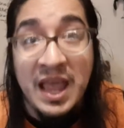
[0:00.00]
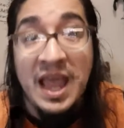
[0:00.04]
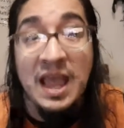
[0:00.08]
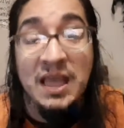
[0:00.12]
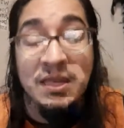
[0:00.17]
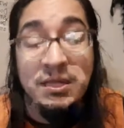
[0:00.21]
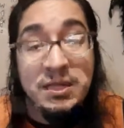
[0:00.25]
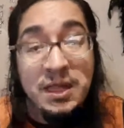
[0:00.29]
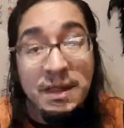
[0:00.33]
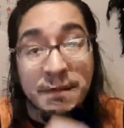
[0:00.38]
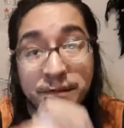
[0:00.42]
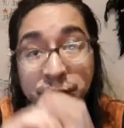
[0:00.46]

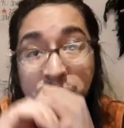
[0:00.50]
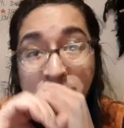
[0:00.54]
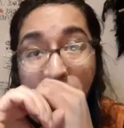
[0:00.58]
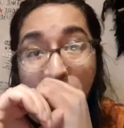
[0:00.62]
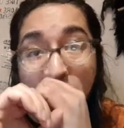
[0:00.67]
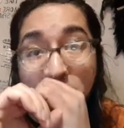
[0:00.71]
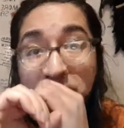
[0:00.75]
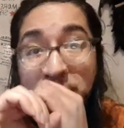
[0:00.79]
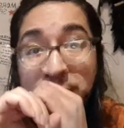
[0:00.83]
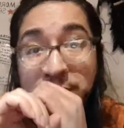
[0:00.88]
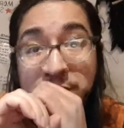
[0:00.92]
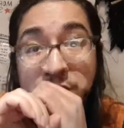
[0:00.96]
and the
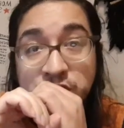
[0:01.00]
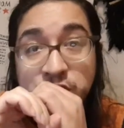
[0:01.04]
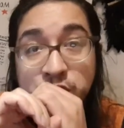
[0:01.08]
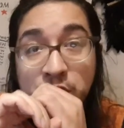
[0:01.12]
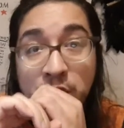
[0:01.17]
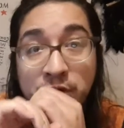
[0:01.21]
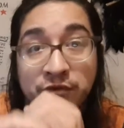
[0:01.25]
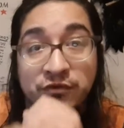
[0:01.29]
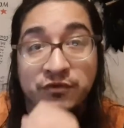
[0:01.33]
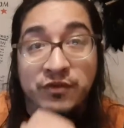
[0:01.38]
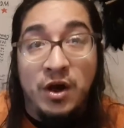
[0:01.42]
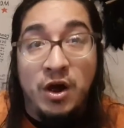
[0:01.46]
blow of a
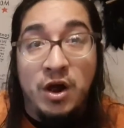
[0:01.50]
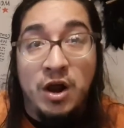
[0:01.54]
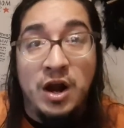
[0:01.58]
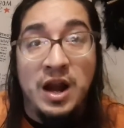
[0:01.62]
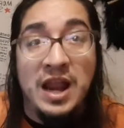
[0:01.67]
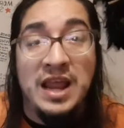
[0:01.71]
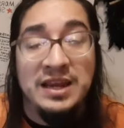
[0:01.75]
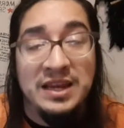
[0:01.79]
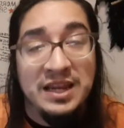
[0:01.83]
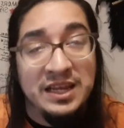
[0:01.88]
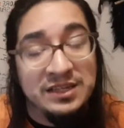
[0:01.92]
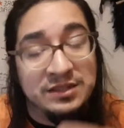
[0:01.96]
shofar
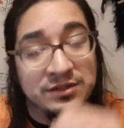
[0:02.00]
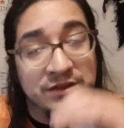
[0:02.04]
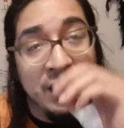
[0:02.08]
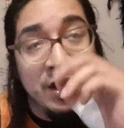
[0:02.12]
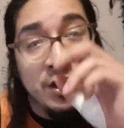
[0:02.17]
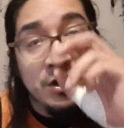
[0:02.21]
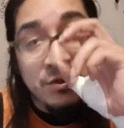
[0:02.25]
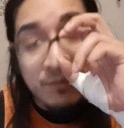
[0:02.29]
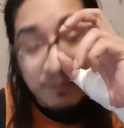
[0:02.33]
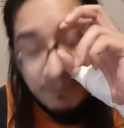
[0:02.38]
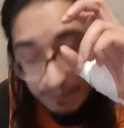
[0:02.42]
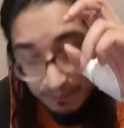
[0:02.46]
and his
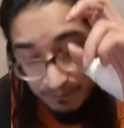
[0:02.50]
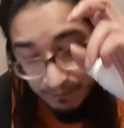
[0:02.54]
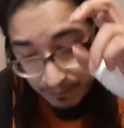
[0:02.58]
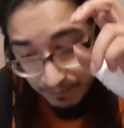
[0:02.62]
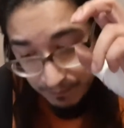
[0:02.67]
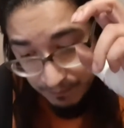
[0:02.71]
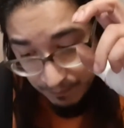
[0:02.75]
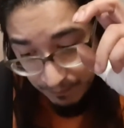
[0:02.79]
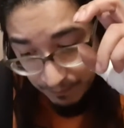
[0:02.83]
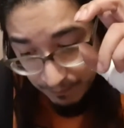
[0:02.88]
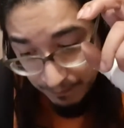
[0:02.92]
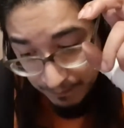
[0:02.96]

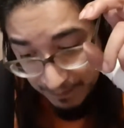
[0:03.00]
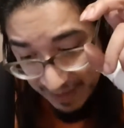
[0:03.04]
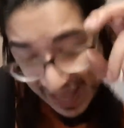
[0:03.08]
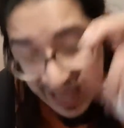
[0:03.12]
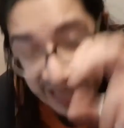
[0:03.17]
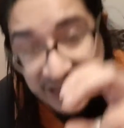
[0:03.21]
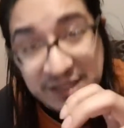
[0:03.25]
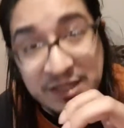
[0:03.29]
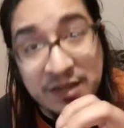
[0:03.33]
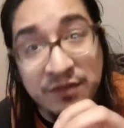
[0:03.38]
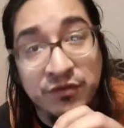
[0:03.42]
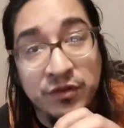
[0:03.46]

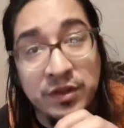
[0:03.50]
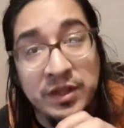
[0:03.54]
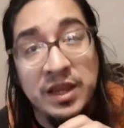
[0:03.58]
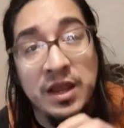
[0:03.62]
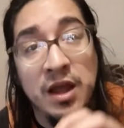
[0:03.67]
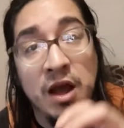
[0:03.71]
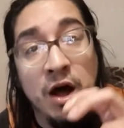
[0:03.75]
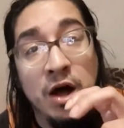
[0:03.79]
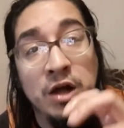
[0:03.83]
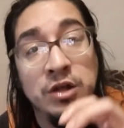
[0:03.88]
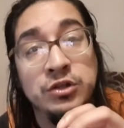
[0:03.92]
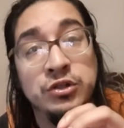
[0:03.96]

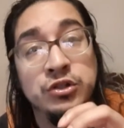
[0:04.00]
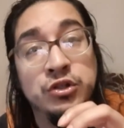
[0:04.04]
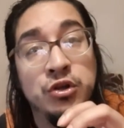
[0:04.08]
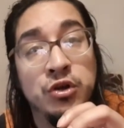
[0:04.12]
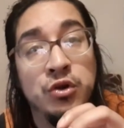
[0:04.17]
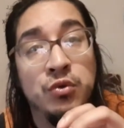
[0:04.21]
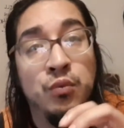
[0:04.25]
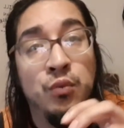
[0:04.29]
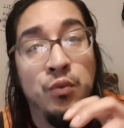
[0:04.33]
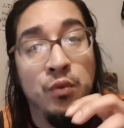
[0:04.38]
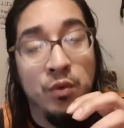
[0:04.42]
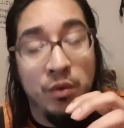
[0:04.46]
massively
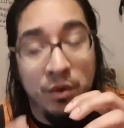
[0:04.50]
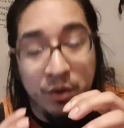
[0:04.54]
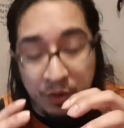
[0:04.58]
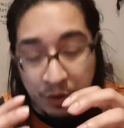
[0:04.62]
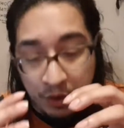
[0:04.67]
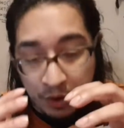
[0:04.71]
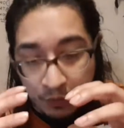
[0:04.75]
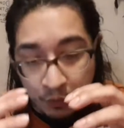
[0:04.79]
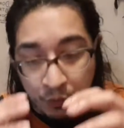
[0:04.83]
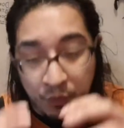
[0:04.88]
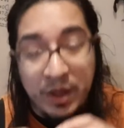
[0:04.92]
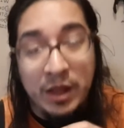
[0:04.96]

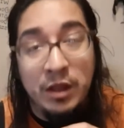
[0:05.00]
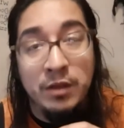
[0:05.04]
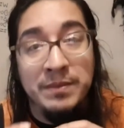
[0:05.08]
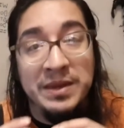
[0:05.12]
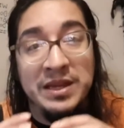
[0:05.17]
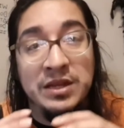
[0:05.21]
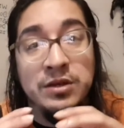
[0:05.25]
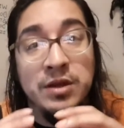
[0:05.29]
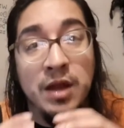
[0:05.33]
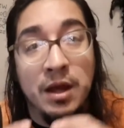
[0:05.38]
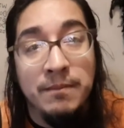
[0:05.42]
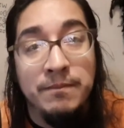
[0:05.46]

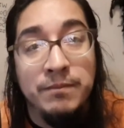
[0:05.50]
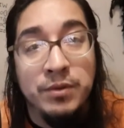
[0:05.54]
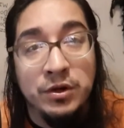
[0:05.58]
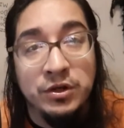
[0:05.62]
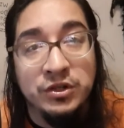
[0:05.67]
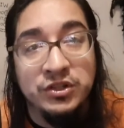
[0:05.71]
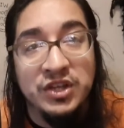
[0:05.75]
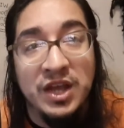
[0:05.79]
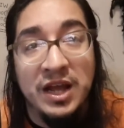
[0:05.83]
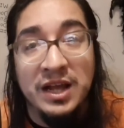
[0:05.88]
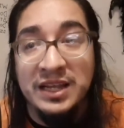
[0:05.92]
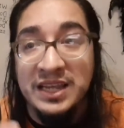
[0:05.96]
underwhelming
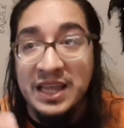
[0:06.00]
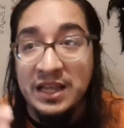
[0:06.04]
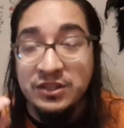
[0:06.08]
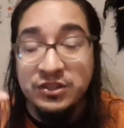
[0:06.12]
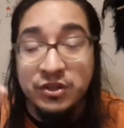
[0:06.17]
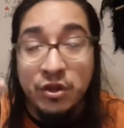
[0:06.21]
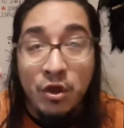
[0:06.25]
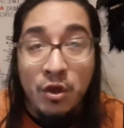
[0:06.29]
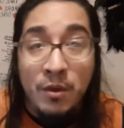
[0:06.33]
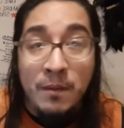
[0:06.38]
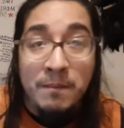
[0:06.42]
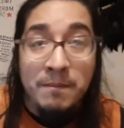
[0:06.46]
numbers
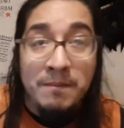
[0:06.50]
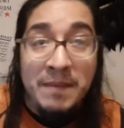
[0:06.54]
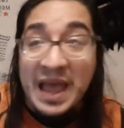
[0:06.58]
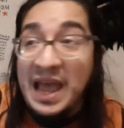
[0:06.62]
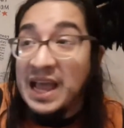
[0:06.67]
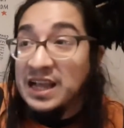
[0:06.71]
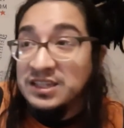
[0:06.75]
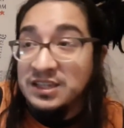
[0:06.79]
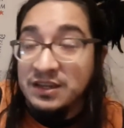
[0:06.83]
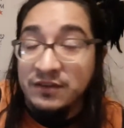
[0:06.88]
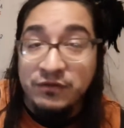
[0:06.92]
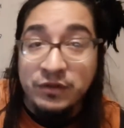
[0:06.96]
against
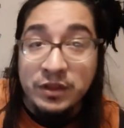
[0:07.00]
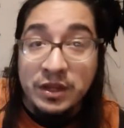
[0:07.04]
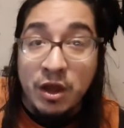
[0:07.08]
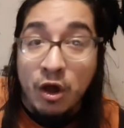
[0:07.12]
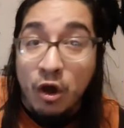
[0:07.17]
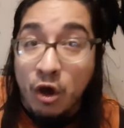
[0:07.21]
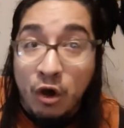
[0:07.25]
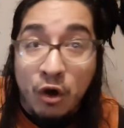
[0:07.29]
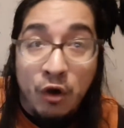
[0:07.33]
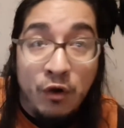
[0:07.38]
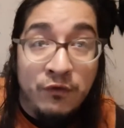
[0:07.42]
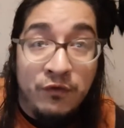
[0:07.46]
massively
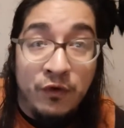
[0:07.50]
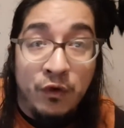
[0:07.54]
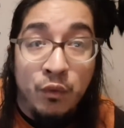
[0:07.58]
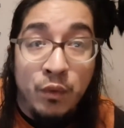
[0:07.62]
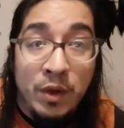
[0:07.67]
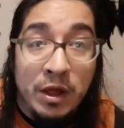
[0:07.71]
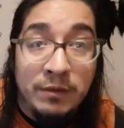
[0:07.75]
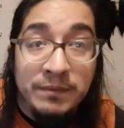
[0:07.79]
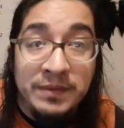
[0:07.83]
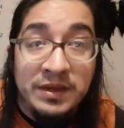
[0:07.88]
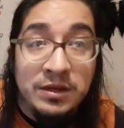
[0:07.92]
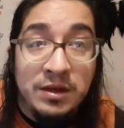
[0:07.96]

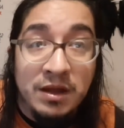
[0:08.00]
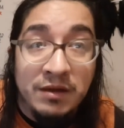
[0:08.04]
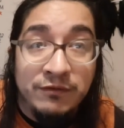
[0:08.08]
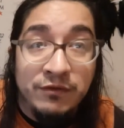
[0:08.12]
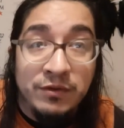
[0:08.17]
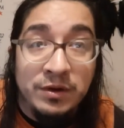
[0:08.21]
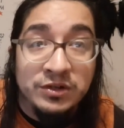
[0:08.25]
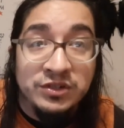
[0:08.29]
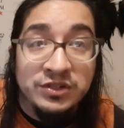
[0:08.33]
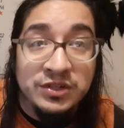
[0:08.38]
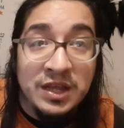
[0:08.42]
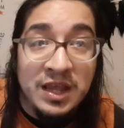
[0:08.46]
overwhelming
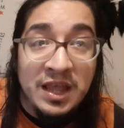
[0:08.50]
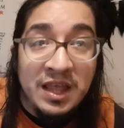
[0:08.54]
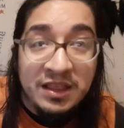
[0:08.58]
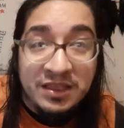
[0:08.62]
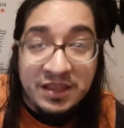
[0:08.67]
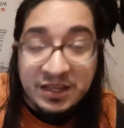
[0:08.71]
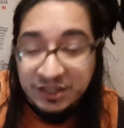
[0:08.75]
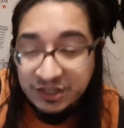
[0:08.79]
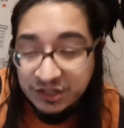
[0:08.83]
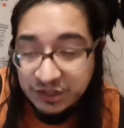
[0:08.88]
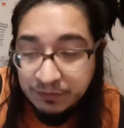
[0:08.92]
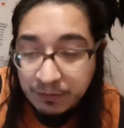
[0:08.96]
numbers,
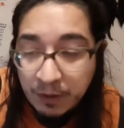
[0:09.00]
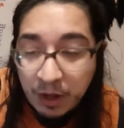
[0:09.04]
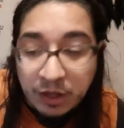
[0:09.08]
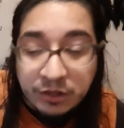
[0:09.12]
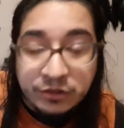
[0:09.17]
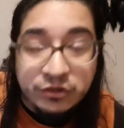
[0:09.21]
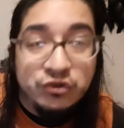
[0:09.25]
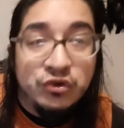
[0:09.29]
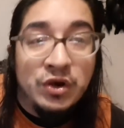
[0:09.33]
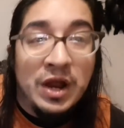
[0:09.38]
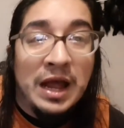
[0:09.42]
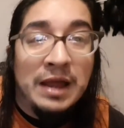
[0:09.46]
this small
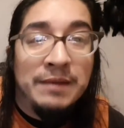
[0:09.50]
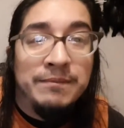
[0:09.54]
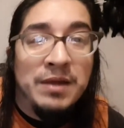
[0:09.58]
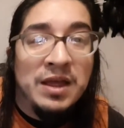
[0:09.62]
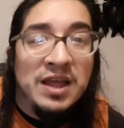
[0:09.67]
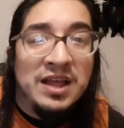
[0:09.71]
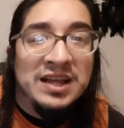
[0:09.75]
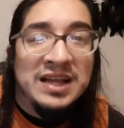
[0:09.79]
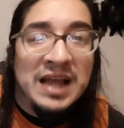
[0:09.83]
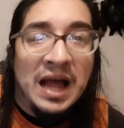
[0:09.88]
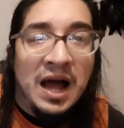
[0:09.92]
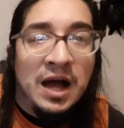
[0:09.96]
tribe
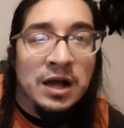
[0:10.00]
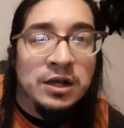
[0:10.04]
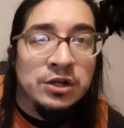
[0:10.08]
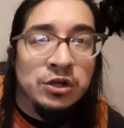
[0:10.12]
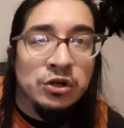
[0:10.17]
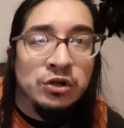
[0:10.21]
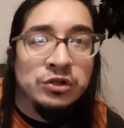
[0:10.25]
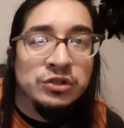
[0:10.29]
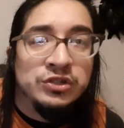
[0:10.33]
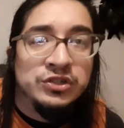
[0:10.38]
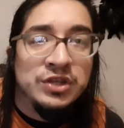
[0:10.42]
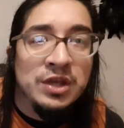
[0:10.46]

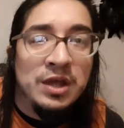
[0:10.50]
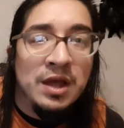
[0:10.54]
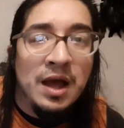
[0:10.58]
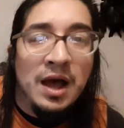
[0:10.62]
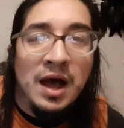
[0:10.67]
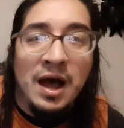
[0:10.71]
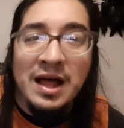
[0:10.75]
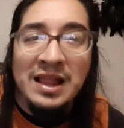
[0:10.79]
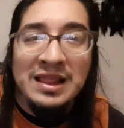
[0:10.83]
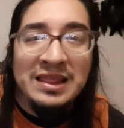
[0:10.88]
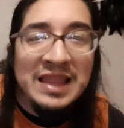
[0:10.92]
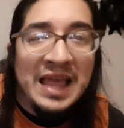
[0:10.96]
conquers
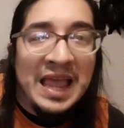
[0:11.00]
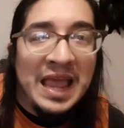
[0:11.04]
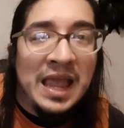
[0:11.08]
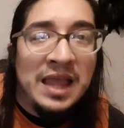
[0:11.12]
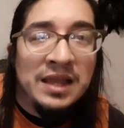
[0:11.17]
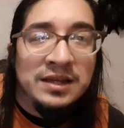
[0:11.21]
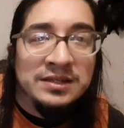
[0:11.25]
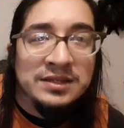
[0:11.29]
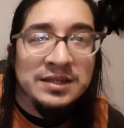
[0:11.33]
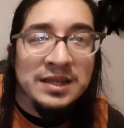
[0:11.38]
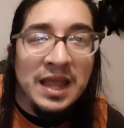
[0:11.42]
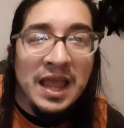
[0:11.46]
a
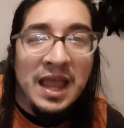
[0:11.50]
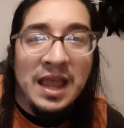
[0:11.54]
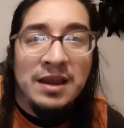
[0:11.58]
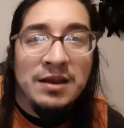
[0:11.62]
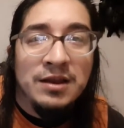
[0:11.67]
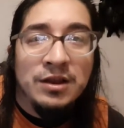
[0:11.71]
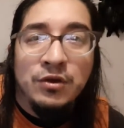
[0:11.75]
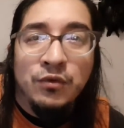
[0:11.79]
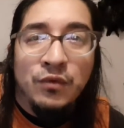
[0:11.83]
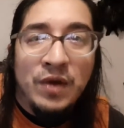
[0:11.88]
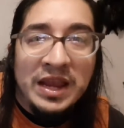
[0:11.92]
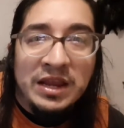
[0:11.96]
land and the
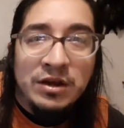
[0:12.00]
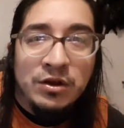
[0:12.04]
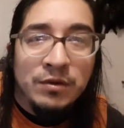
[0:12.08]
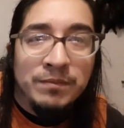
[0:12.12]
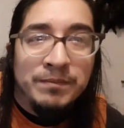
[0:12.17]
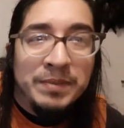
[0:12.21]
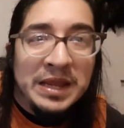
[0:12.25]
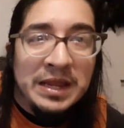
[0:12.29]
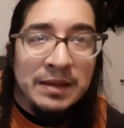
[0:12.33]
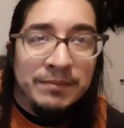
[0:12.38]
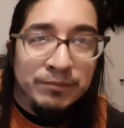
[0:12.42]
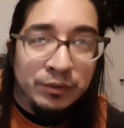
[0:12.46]
greater
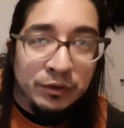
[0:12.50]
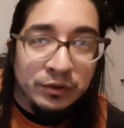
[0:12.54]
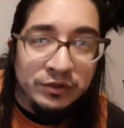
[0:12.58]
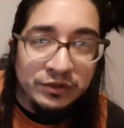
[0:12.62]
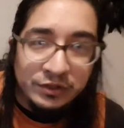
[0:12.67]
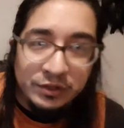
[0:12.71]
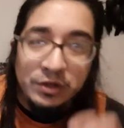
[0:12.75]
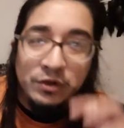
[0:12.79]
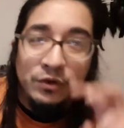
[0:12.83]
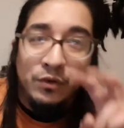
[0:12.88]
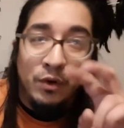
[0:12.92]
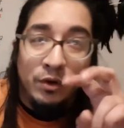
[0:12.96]

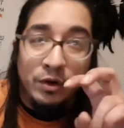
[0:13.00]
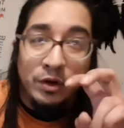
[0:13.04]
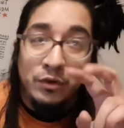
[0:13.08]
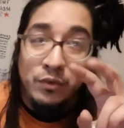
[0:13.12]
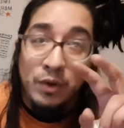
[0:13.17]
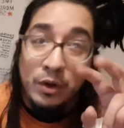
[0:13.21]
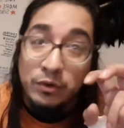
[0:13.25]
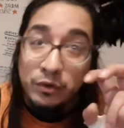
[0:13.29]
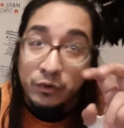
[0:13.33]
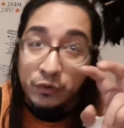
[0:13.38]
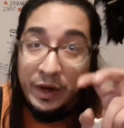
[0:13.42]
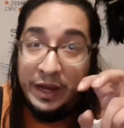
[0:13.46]
peoples, quote
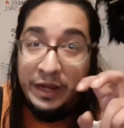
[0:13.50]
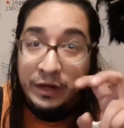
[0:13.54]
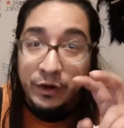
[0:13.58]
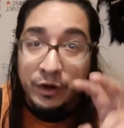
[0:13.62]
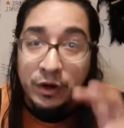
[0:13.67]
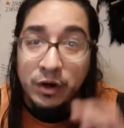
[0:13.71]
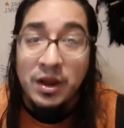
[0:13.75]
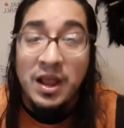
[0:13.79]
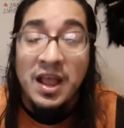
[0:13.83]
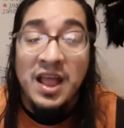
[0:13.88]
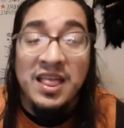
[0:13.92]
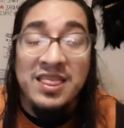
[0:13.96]
unquote
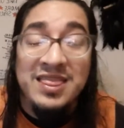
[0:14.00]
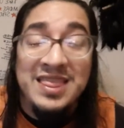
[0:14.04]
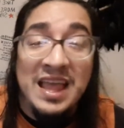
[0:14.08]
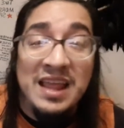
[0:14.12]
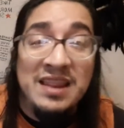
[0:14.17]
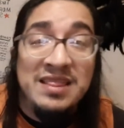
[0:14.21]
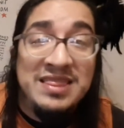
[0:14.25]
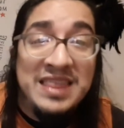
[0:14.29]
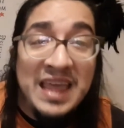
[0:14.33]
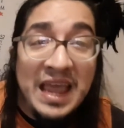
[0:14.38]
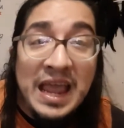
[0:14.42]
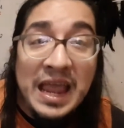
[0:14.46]
greater,
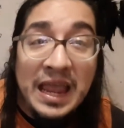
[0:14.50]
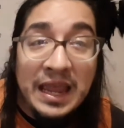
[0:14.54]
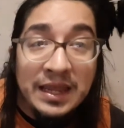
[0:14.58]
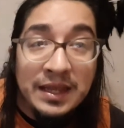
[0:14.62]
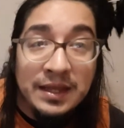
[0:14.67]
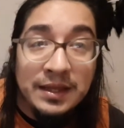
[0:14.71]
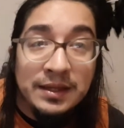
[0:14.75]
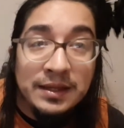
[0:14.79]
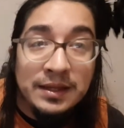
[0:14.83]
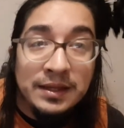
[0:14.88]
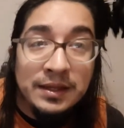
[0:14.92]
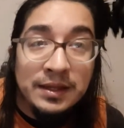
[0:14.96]
than
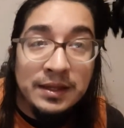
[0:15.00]
they,